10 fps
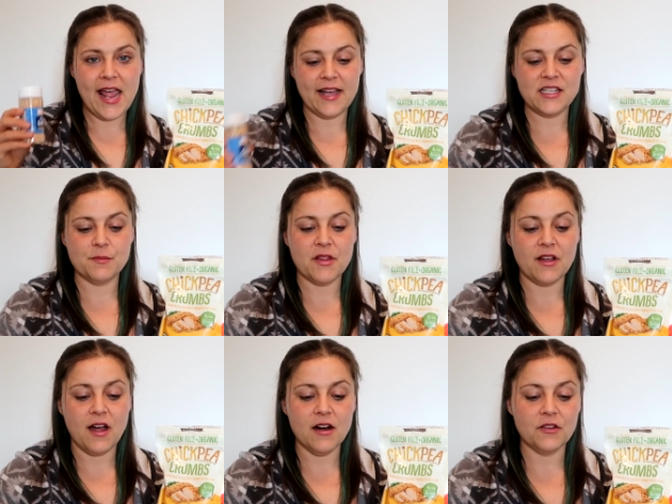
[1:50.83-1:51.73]
add some of
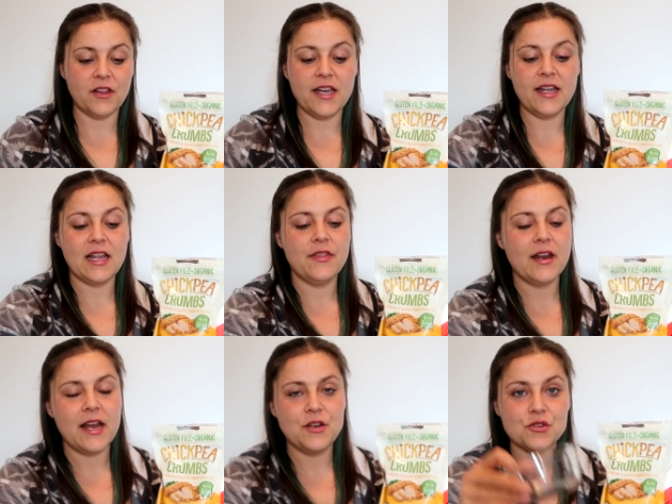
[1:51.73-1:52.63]
the garlic, and
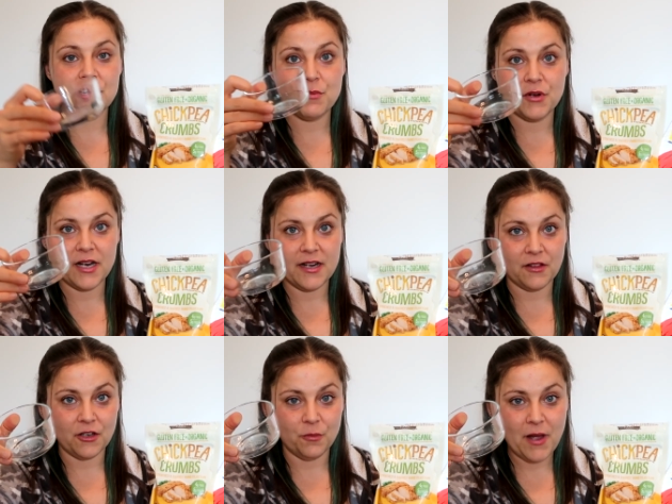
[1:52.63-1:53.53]
then I usually put it in
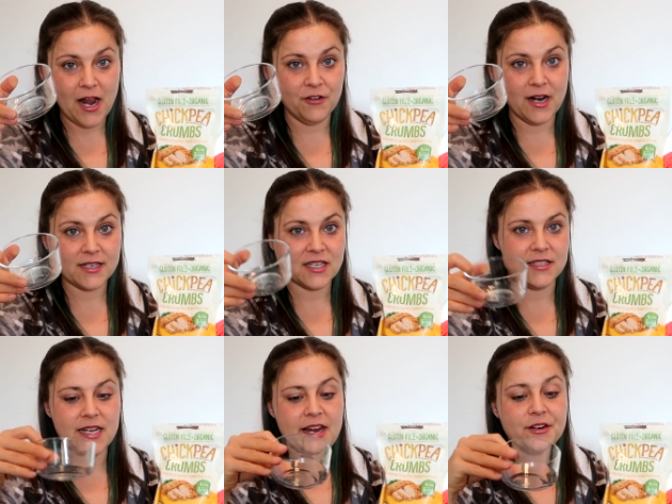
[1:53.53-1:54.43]
a little Pyrex
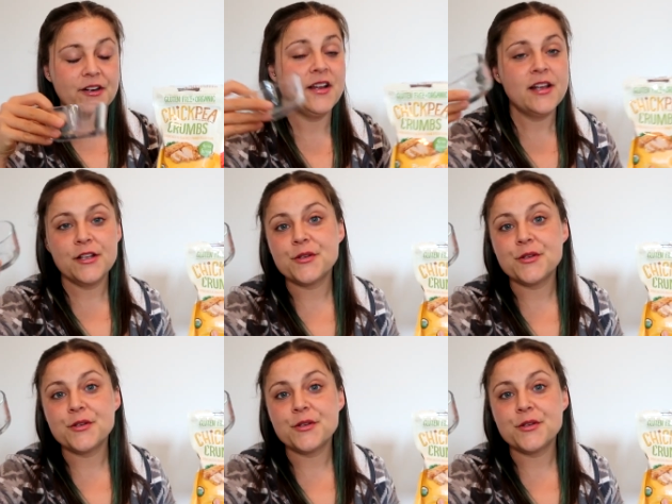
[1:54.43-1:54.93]
container.